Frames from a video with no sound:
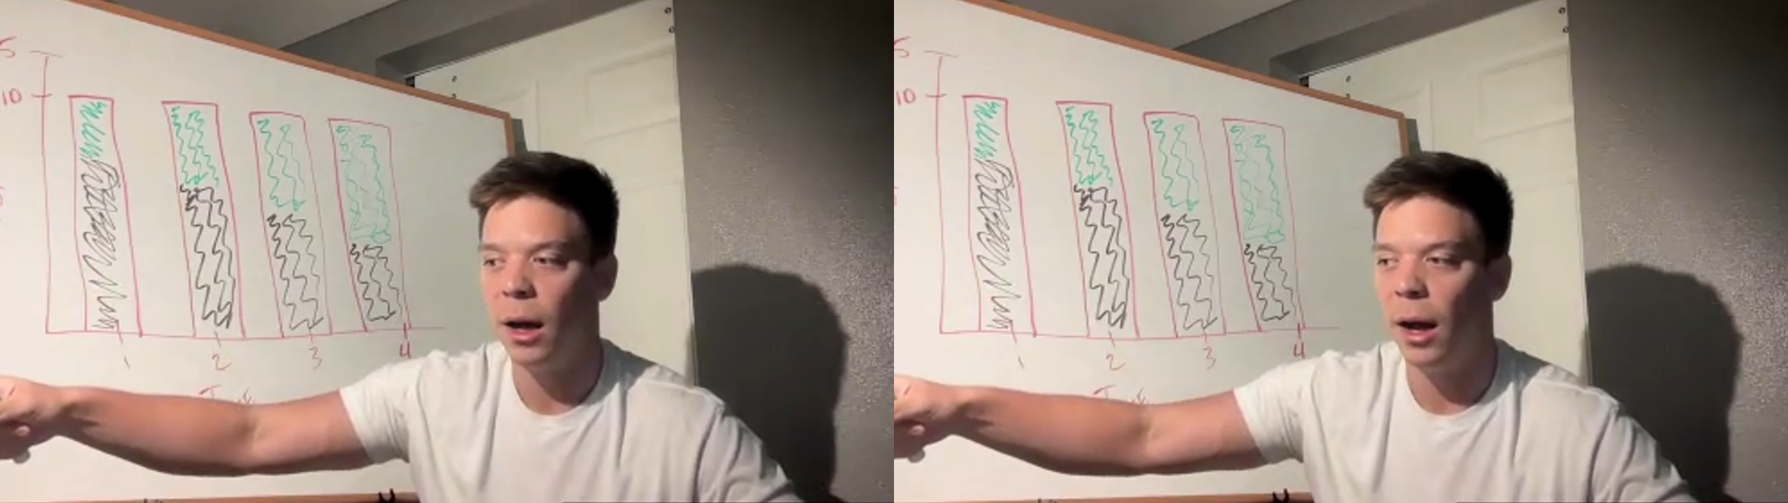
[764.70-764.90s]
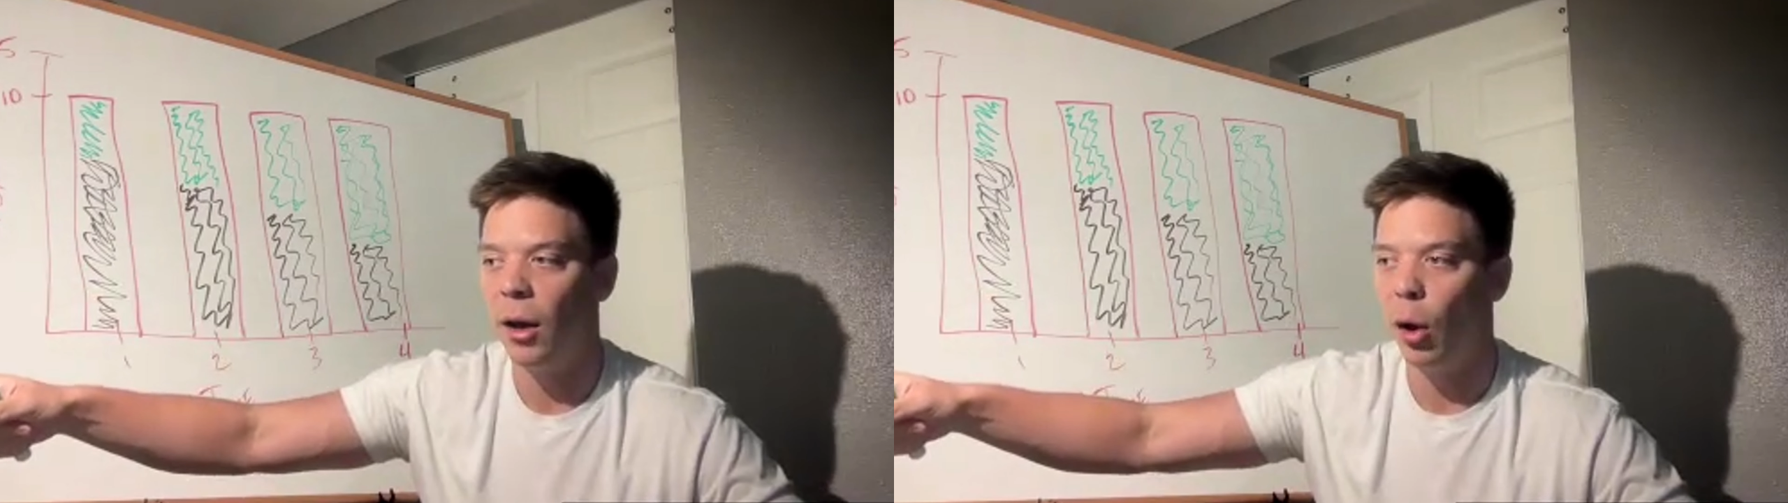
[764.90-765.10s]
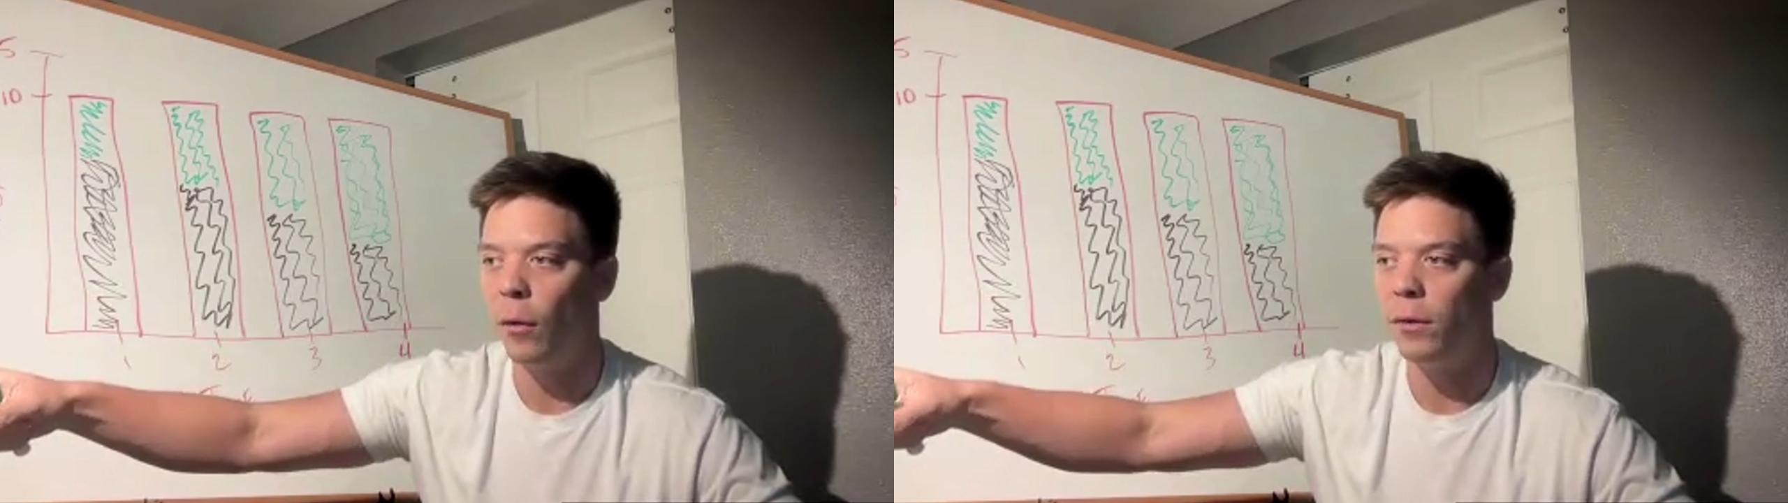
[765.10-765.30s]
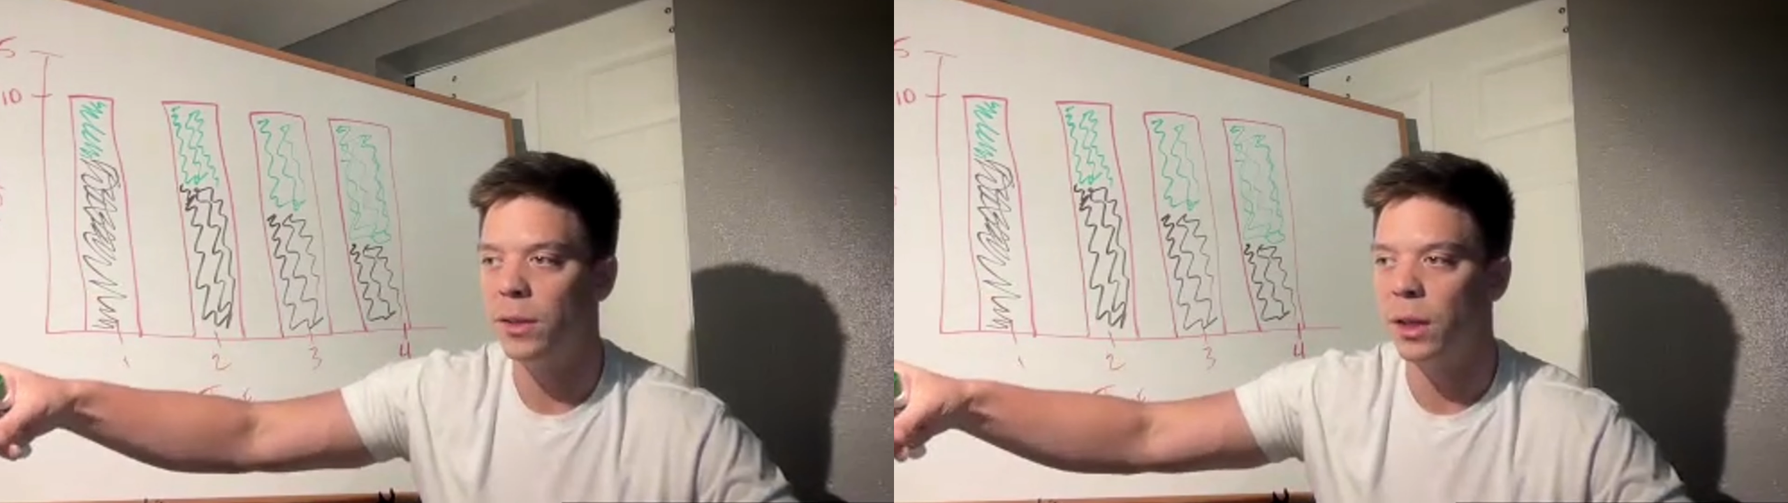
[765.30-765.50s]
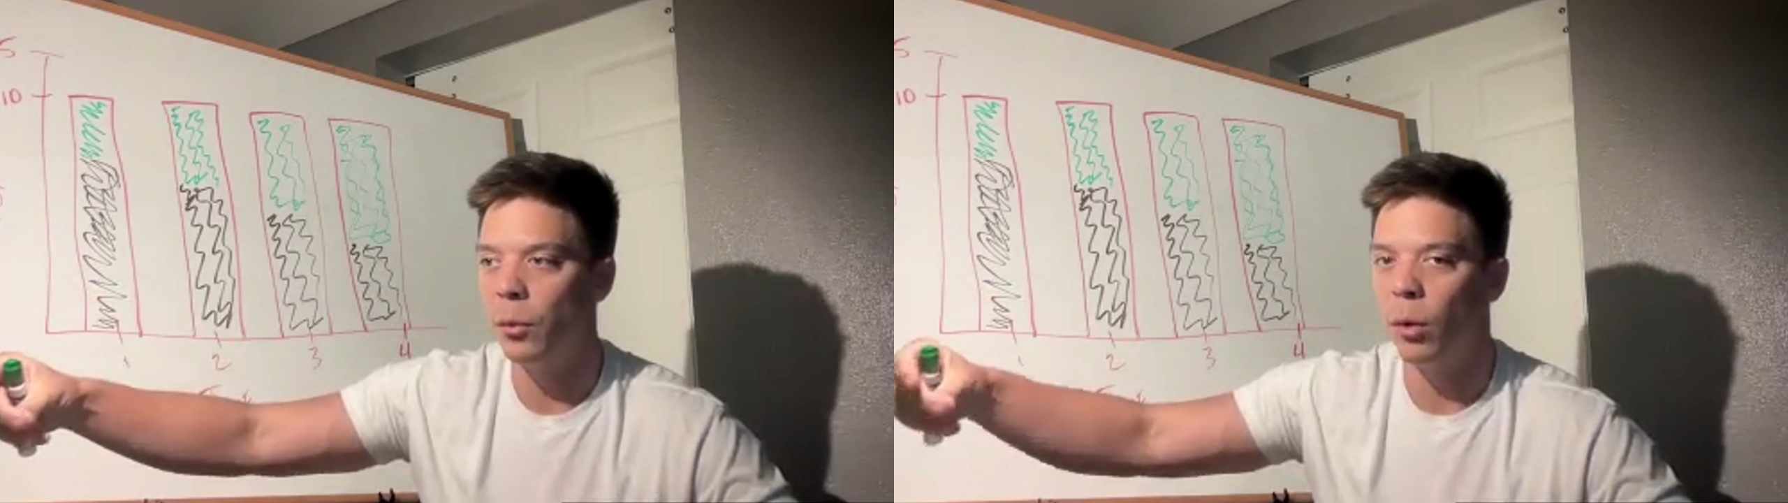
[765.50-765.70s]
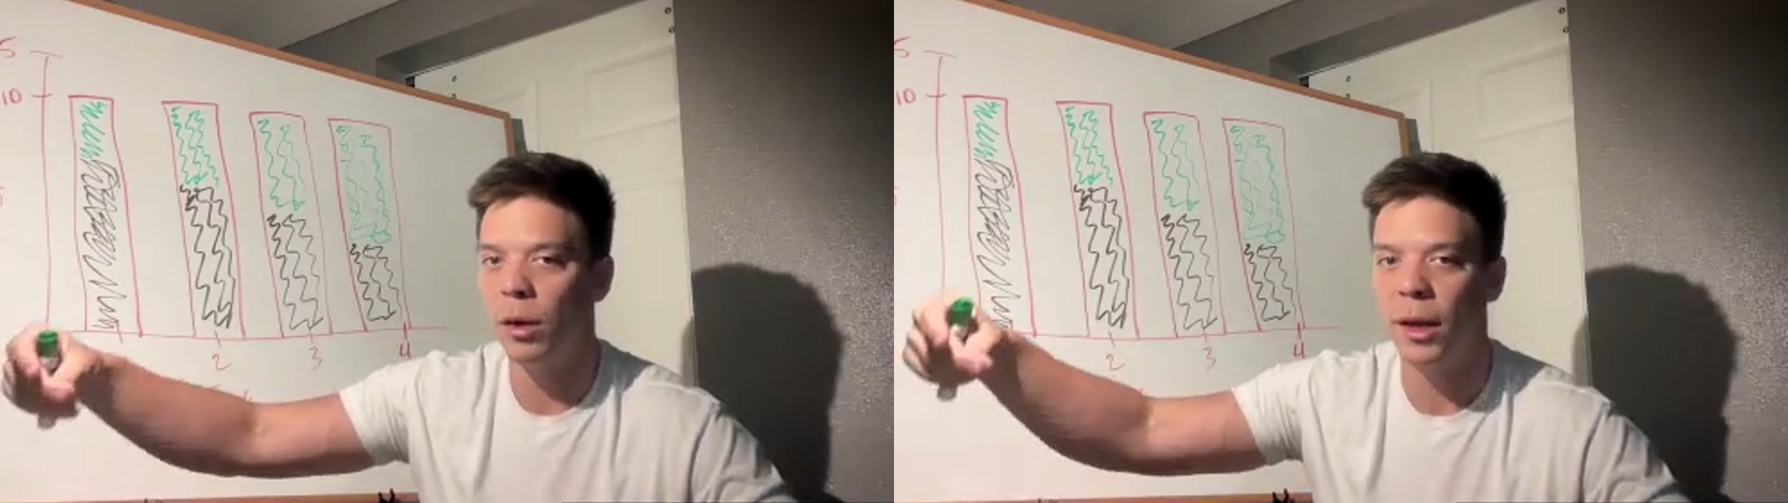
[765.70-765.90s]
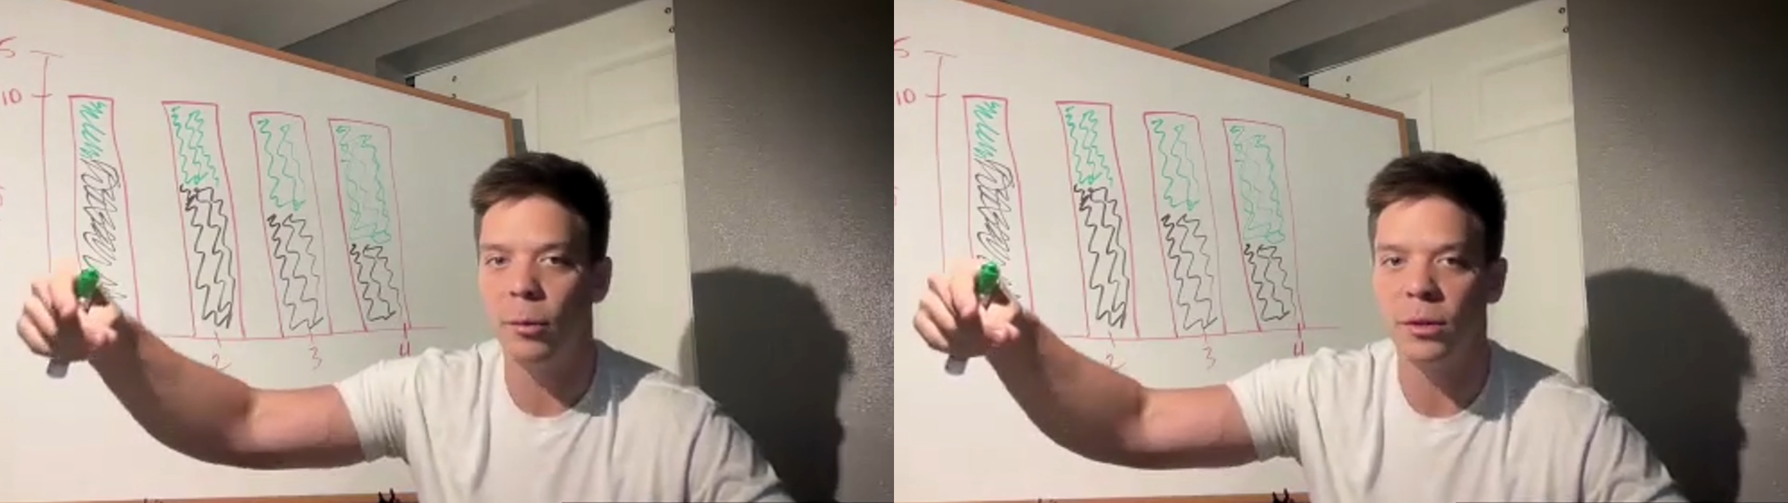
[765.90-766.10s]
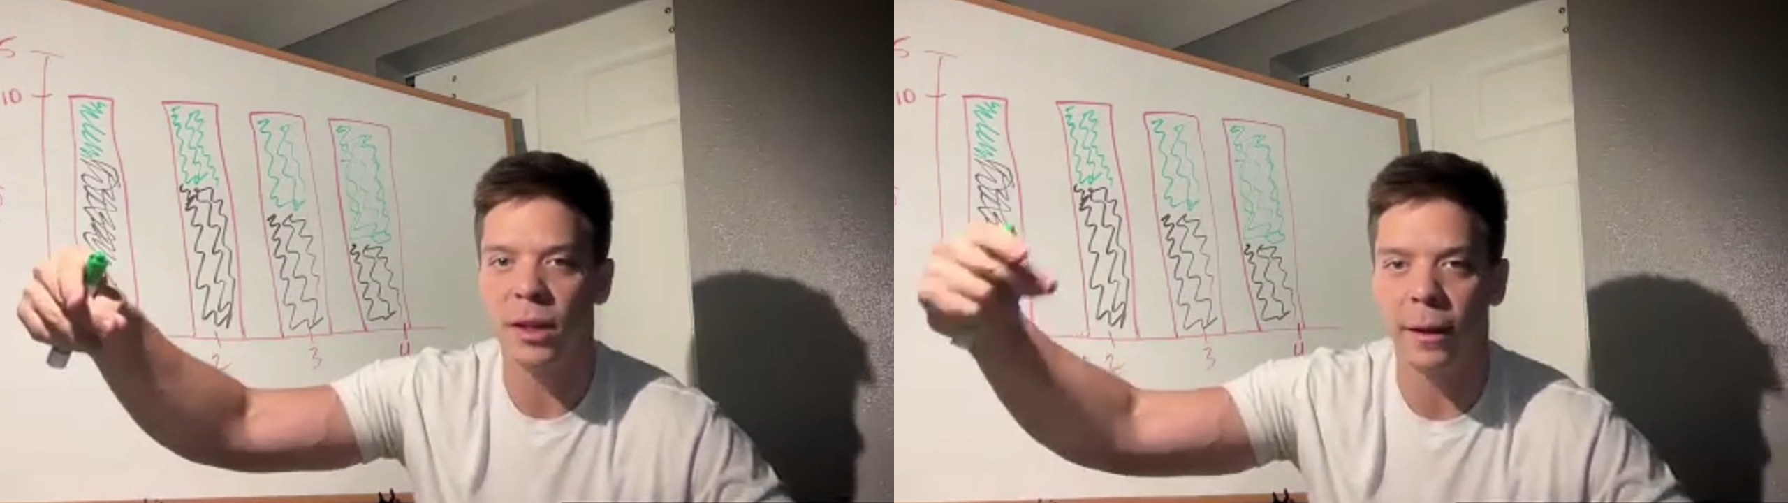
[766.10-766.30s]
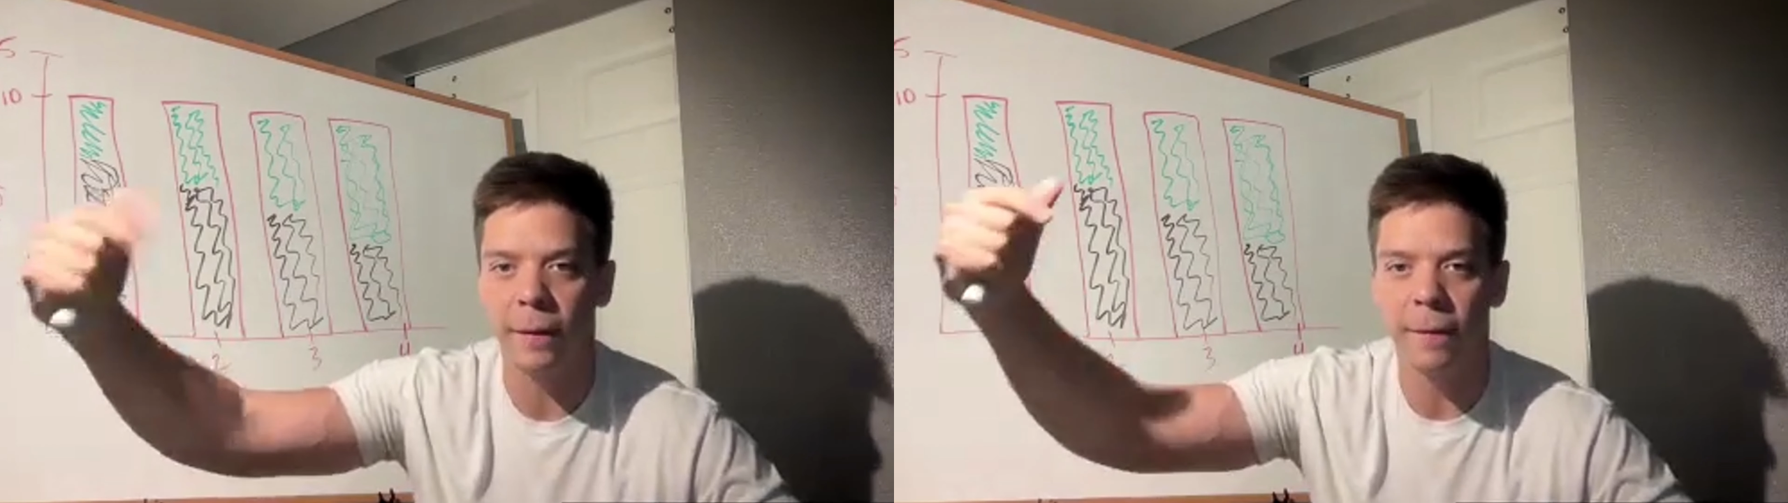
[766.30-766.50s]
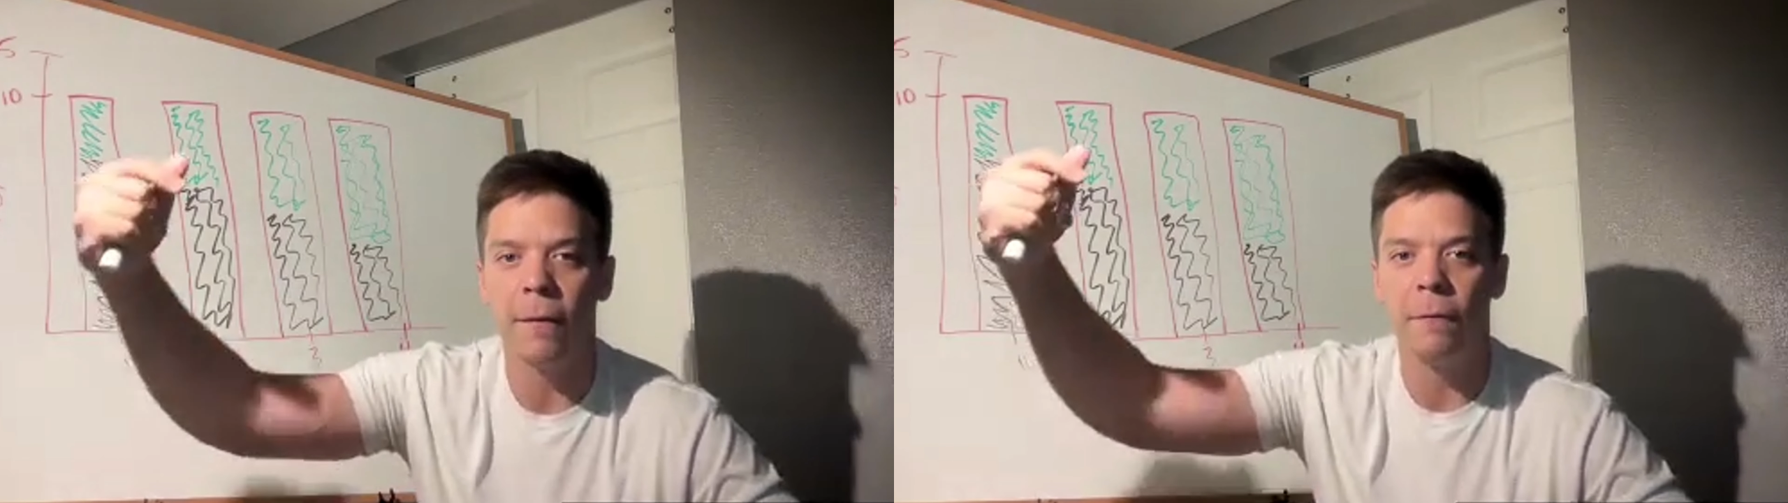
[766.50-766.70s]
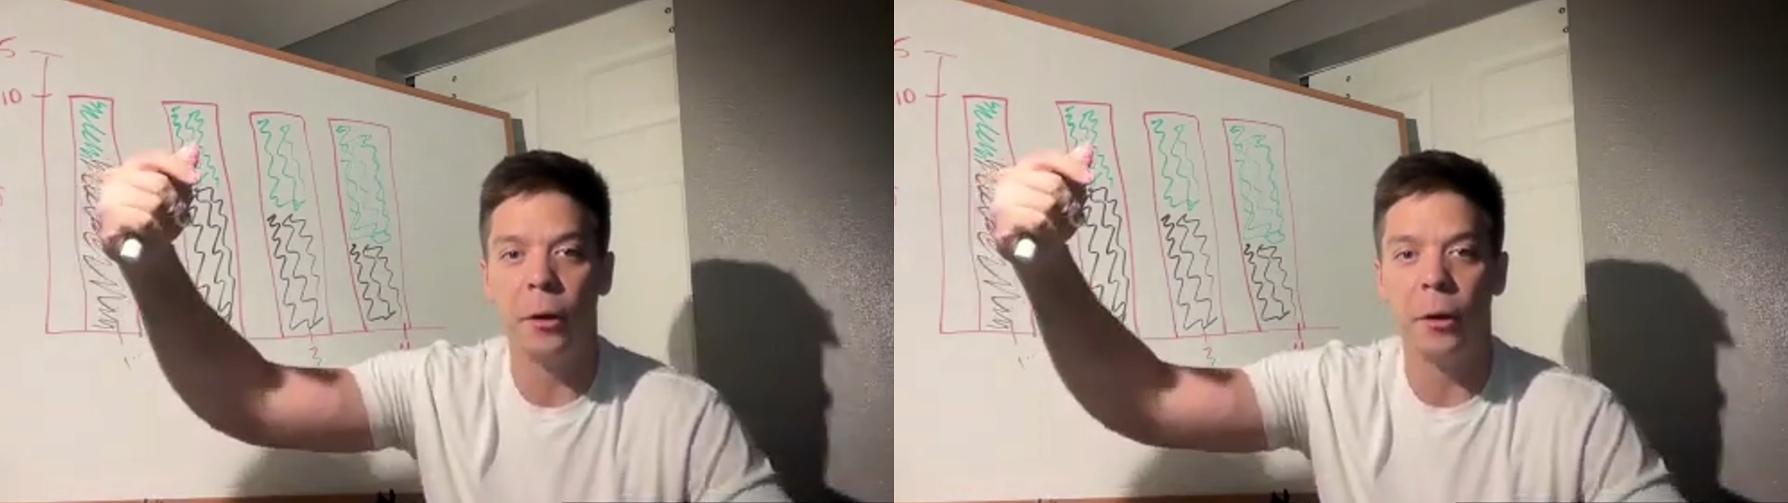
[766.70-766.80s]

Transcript: I all of a sudden one day was like,